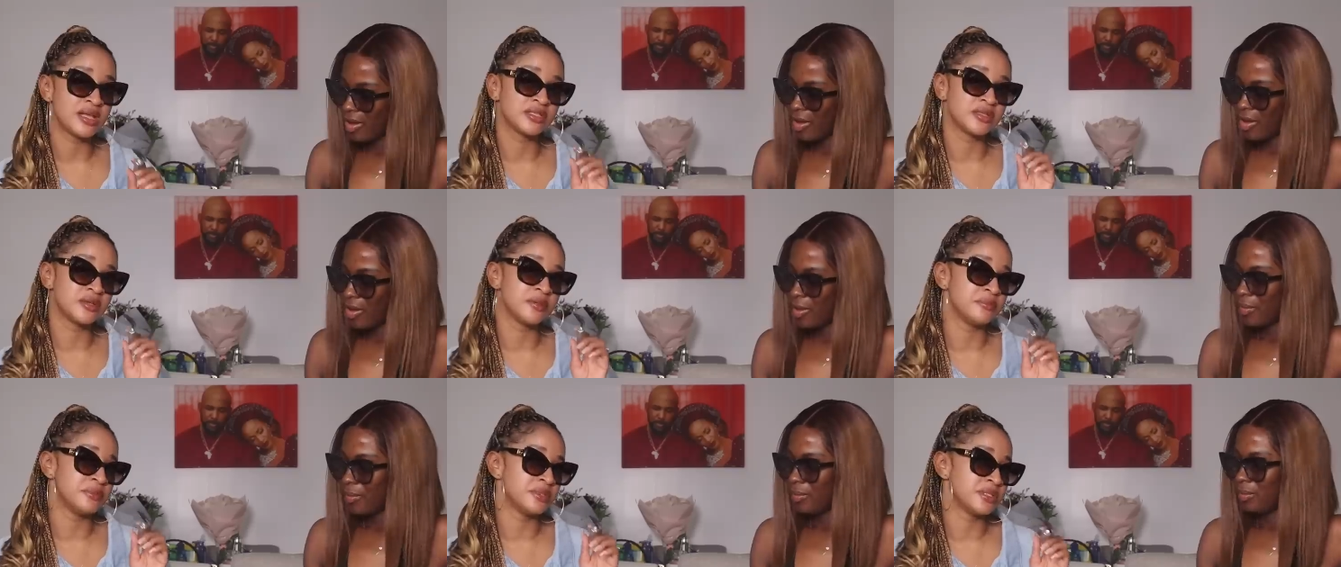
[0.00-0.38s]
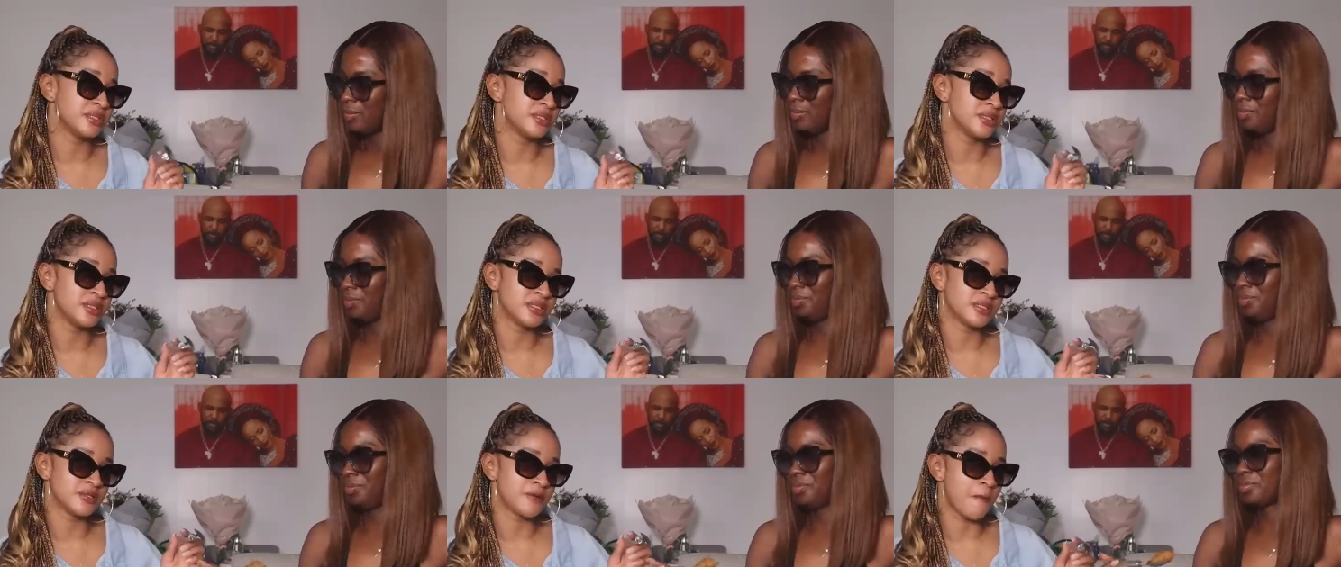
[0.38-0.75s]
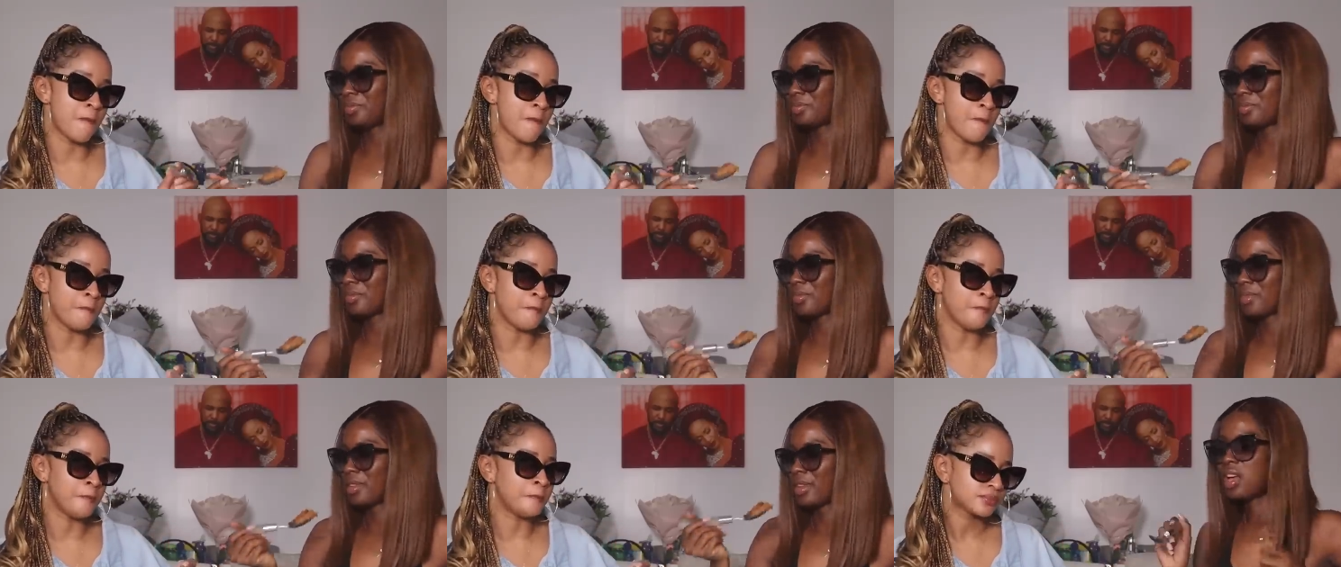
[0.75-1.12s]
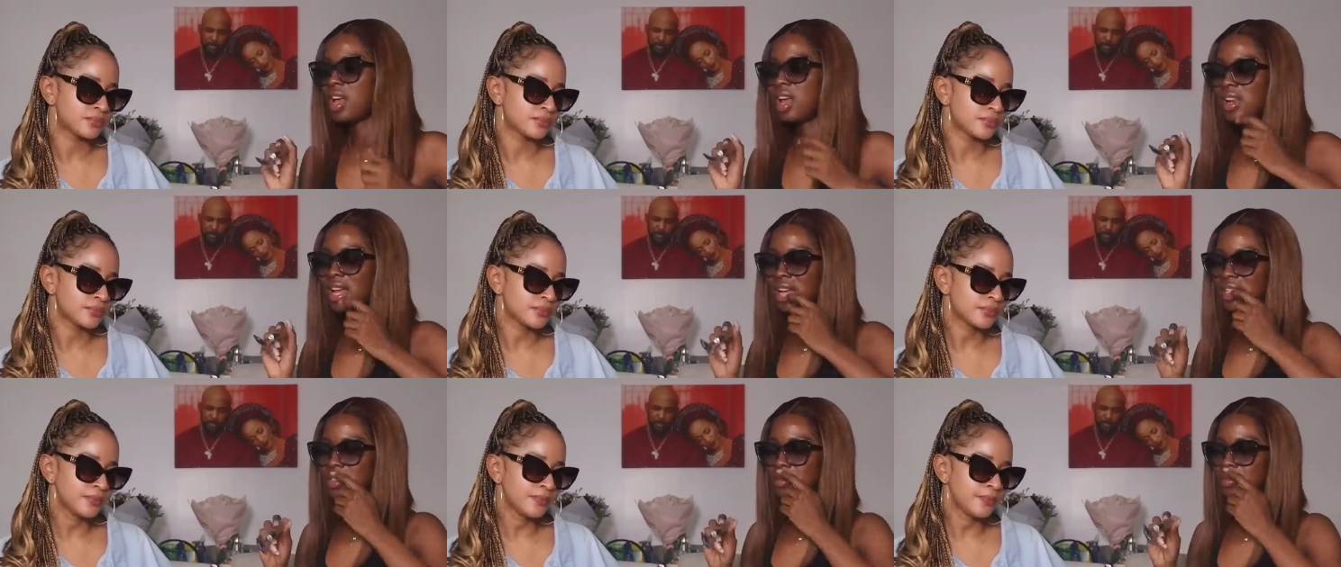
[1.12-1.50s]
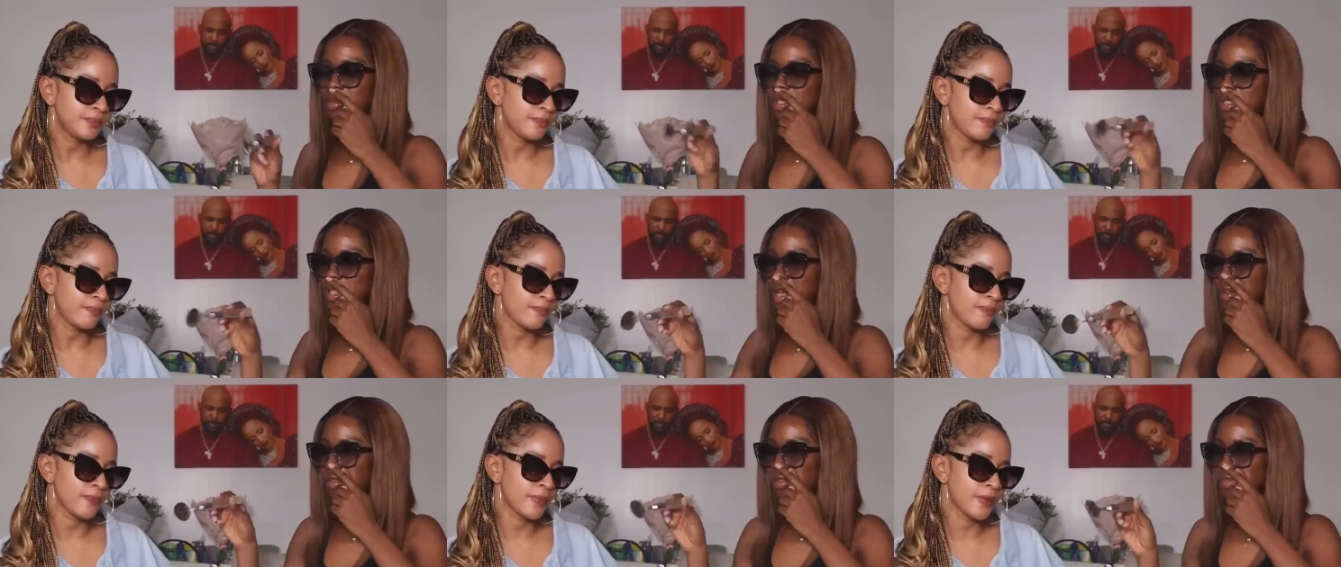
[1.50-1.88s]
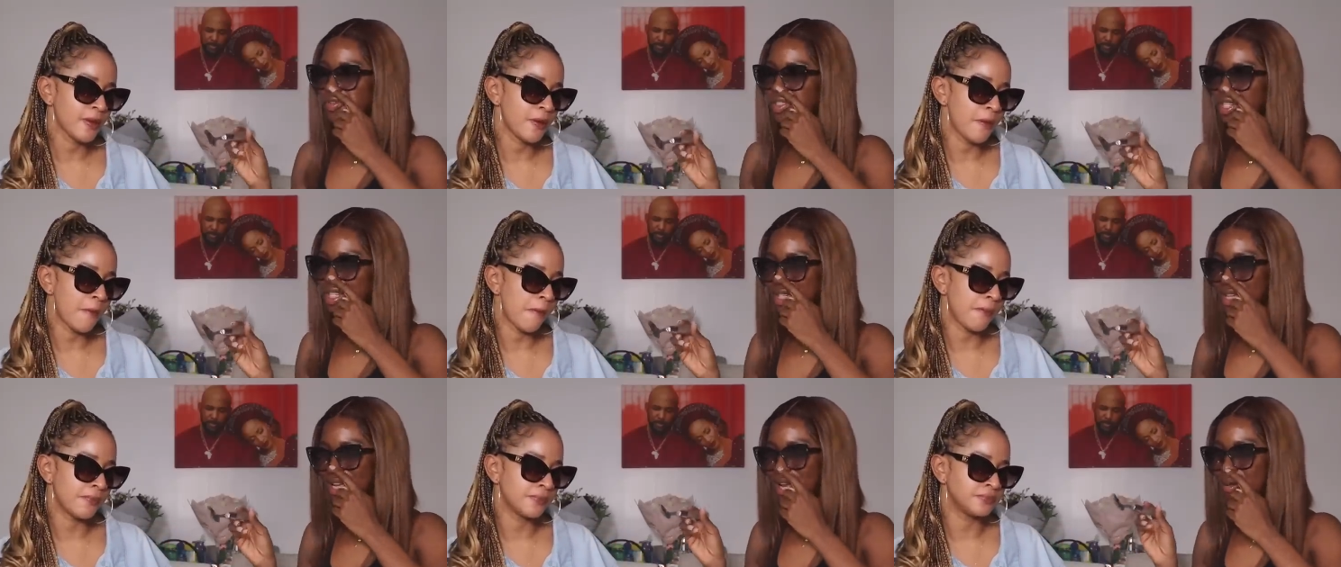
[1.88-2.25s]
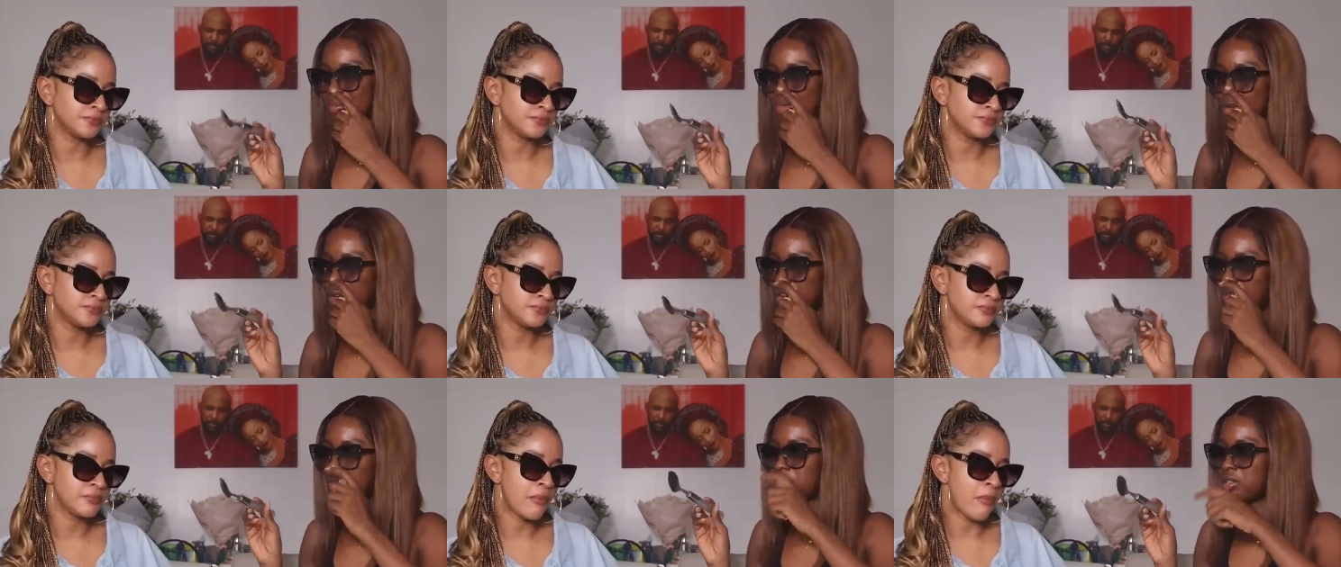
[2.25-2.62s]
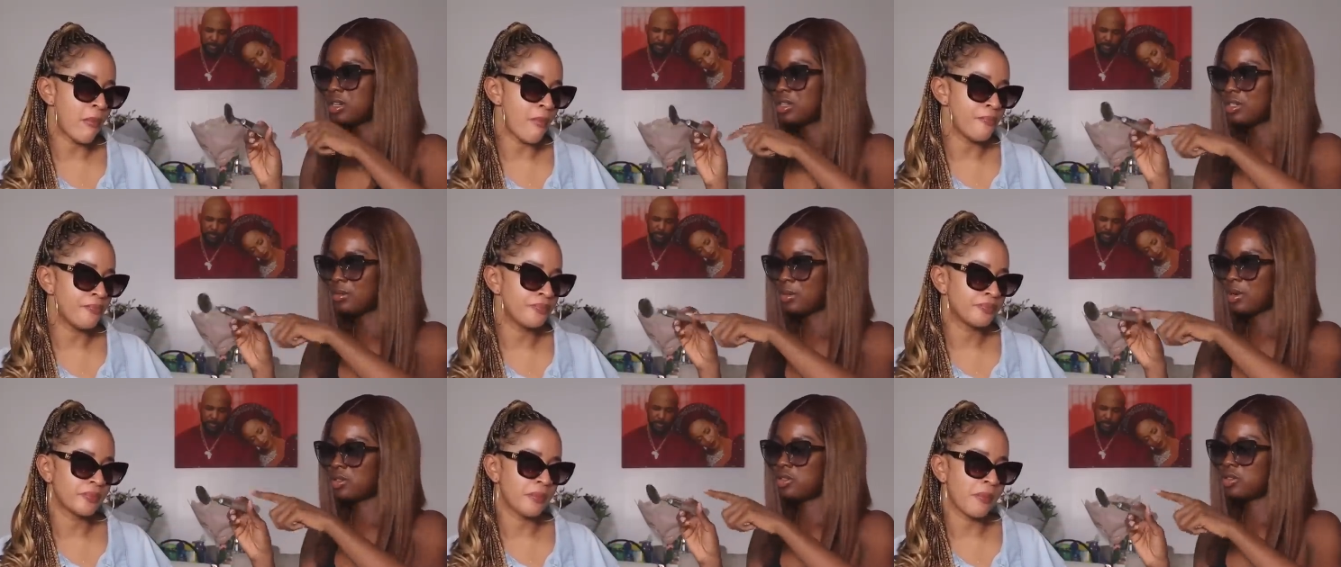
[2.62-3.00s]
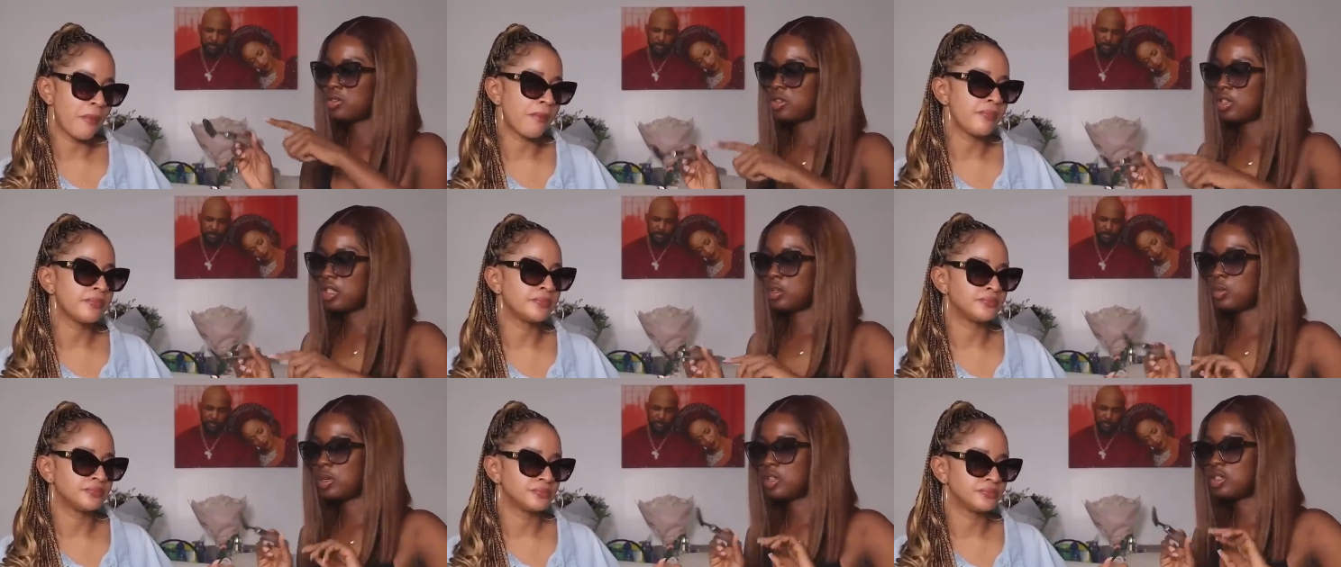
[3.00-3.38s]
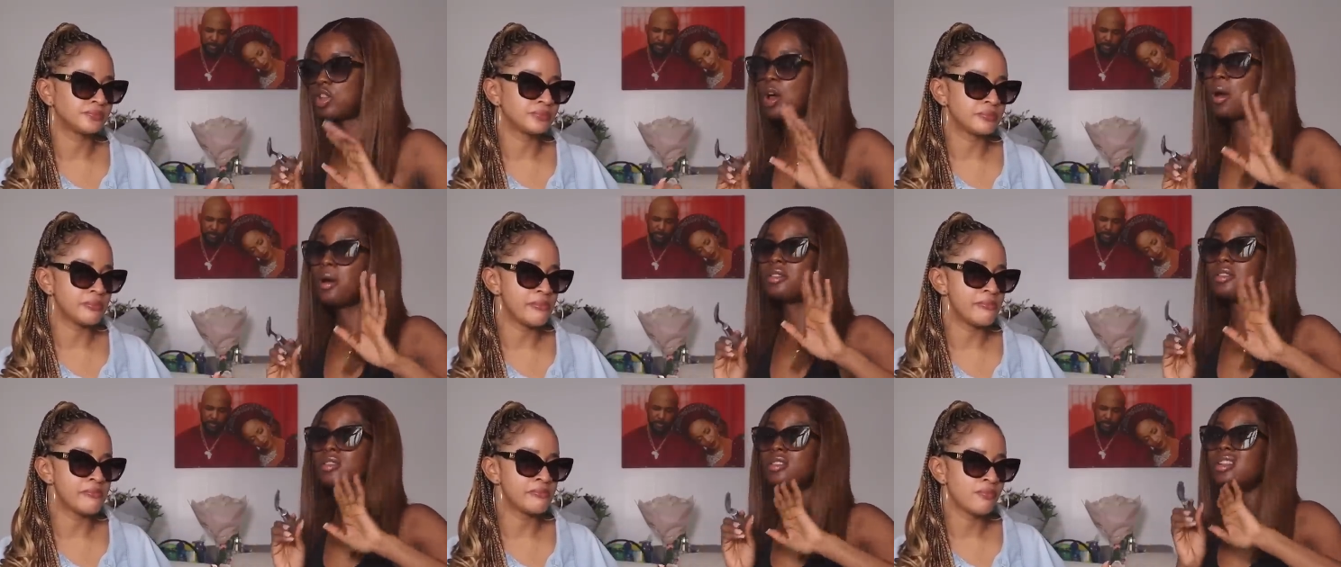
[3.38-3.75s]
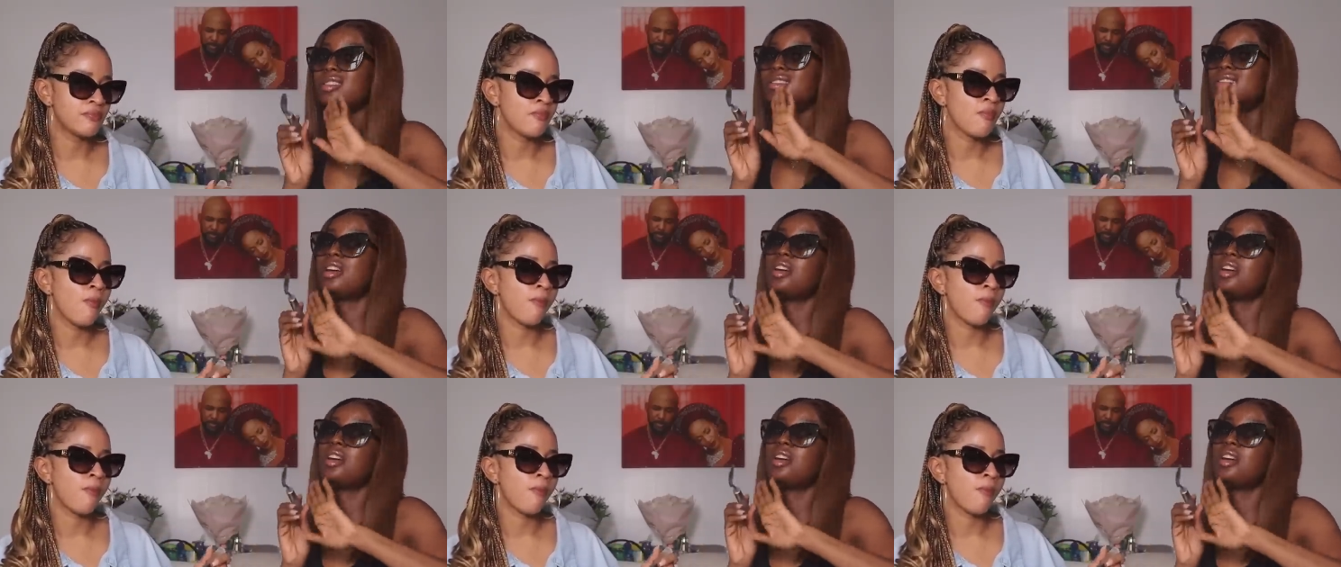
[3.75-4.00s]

Speaker 1: your business. Mm,
Speaker 2: I like the beans. I don't really like. I'm not crazy about the sauce, but it's not. It's not